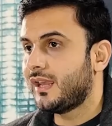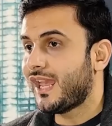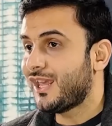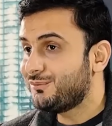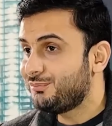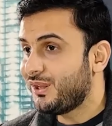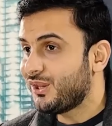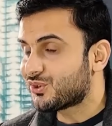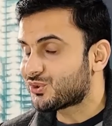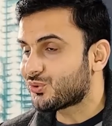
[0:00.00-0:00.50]

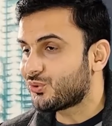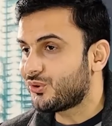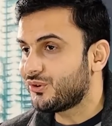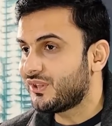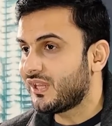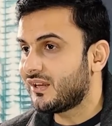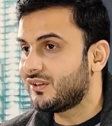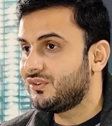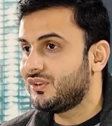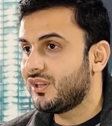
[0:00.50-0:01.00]
and make sure
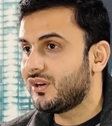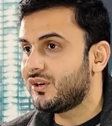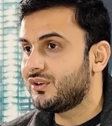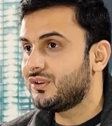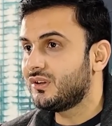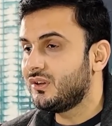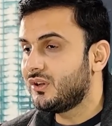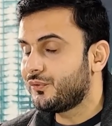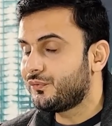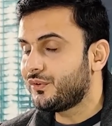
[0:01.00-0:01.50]
that they are
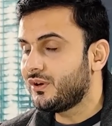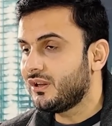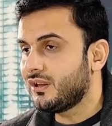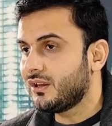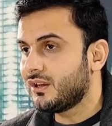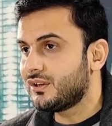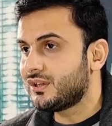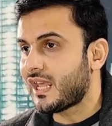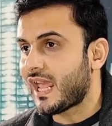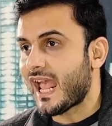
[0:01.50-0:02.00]
delivering
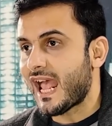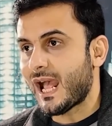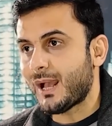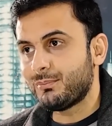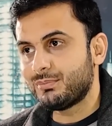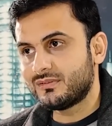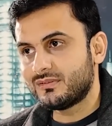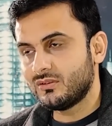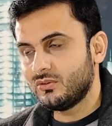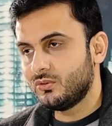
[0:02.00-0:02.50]
it
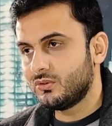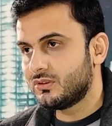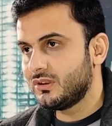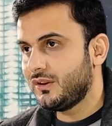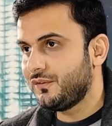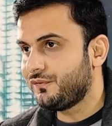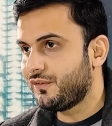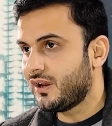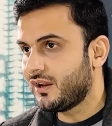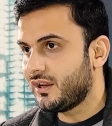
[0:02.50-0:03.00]
absolutely
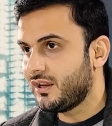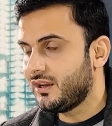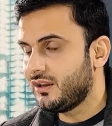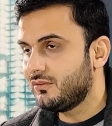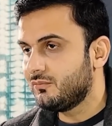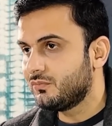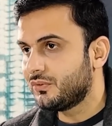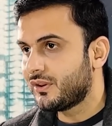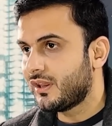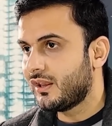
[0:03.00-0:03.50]

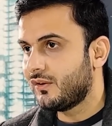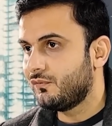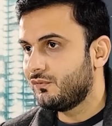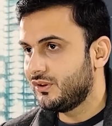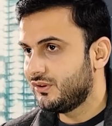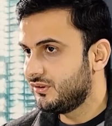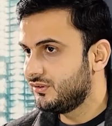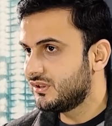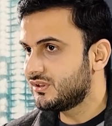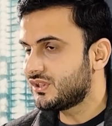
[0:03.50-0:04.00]
fine
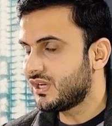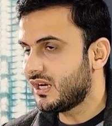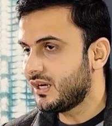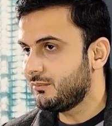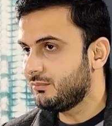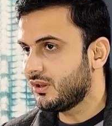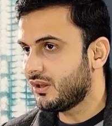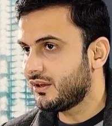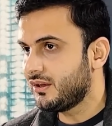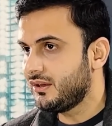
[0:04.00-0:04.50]
within the
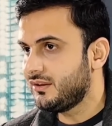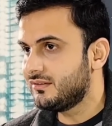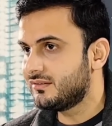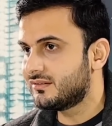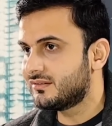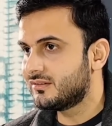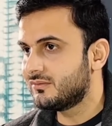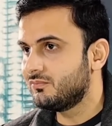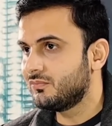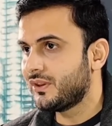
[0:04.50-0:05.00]

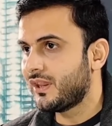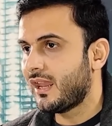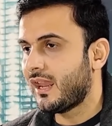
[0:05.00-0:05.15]
timelines,